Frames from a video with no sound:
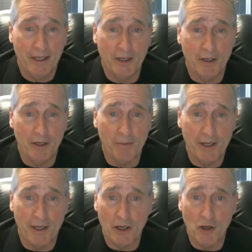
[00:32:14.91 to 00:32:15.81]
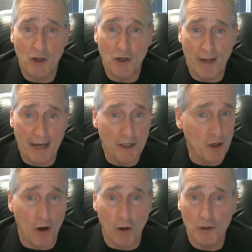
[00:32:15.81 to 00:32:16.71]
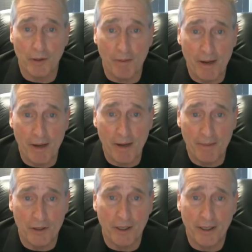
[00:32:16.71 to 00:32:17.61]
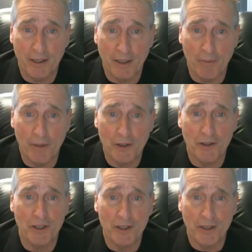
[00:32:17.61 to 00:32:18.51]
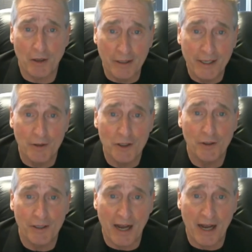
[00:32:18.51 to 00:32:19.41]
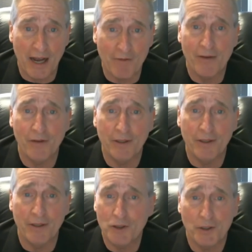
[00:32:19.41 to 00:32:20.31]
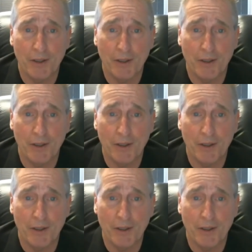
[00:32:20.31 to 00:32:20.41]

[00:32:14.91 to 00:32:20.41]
in the media, you have been on these calls with our members and our businesses and our leaders here, and not-for-profit leaders.